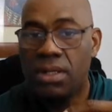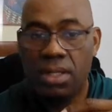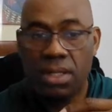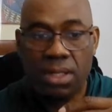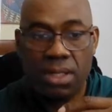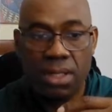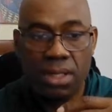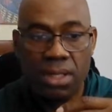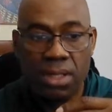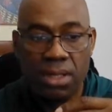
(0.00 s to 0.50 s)

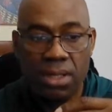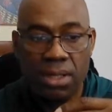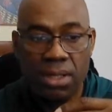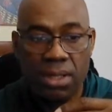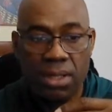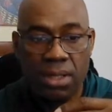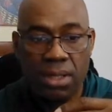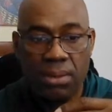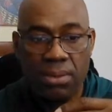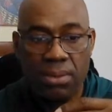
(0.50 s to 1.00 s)
Okay,
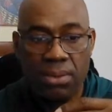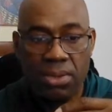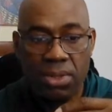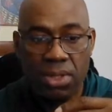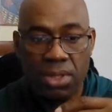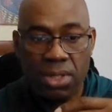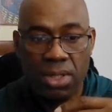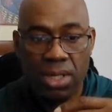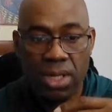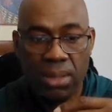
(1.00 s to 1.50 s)

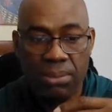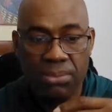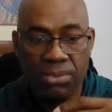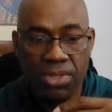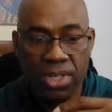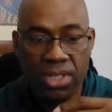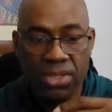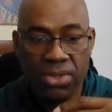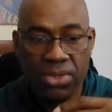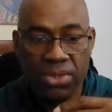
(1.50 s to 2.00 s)
I'm
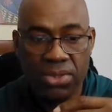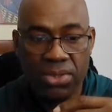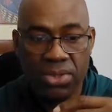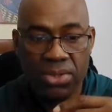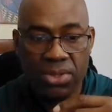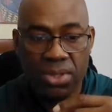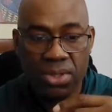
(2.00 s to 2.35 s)
trying to